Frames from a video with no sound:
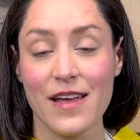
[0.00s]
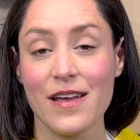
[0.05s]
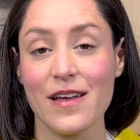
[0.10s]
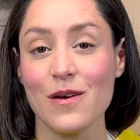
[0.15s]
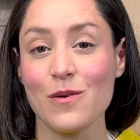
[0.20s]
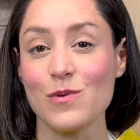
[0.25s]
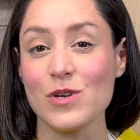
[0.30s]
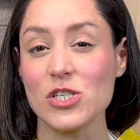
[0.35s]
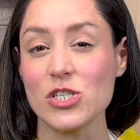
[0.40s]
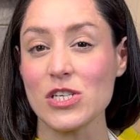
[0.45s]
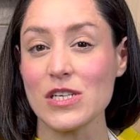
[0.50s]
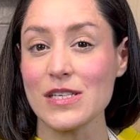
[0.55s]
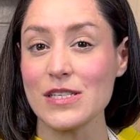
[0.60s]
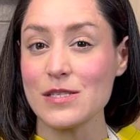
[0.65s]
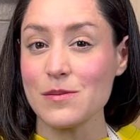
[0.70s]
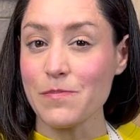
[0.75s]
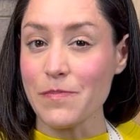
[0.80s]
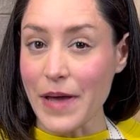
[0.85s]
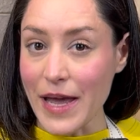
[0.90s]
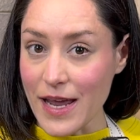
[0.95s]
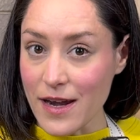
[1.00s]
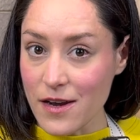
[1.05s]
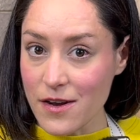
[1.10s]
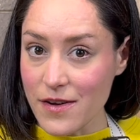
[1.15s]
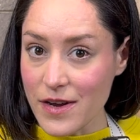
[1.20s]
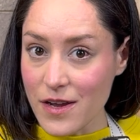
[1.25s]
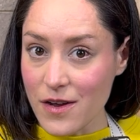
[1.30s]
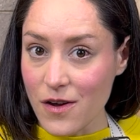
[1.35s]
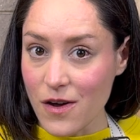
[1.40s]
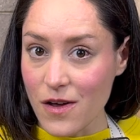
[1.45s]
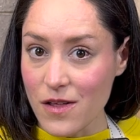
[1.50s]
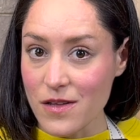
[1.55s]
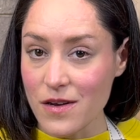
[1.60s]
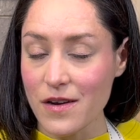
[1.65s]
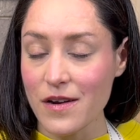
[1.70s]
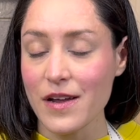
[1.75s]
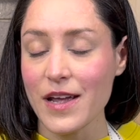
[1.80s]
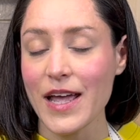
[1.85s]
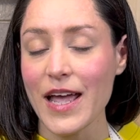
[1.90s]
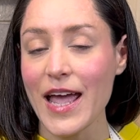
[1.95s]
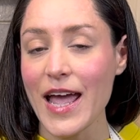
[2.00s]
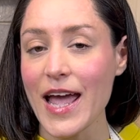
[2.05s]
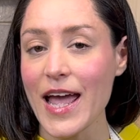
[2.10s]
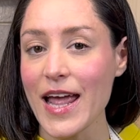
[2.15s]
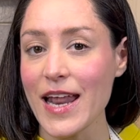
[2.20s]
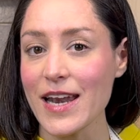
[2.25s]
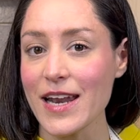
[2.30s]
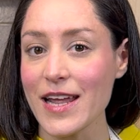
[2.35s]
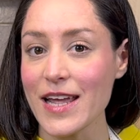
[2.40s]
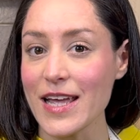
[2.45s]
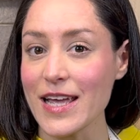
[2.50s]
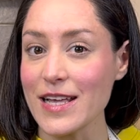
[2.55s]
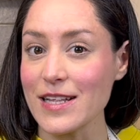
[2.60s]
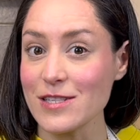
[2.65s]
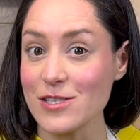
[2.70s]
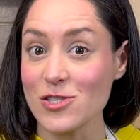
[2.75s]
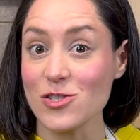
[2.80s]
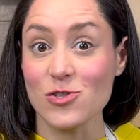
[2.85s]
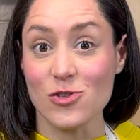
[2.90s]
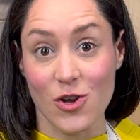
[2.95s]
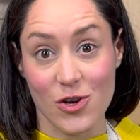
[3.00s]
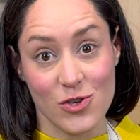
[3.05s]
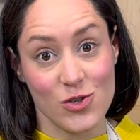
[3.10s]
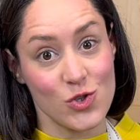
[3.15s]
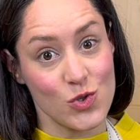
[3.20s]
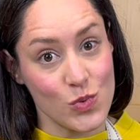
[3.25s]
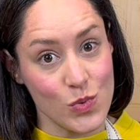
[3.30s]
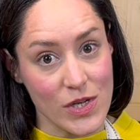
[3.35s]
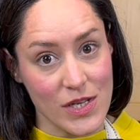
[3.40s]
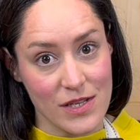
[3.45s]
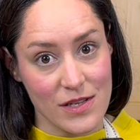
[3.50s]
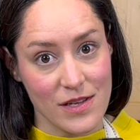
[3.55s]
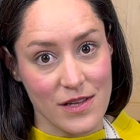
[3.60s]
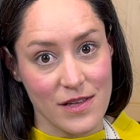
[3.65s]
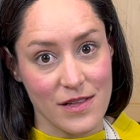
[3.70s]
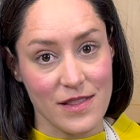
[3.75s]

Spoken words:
which is paler in color and it's not sweet.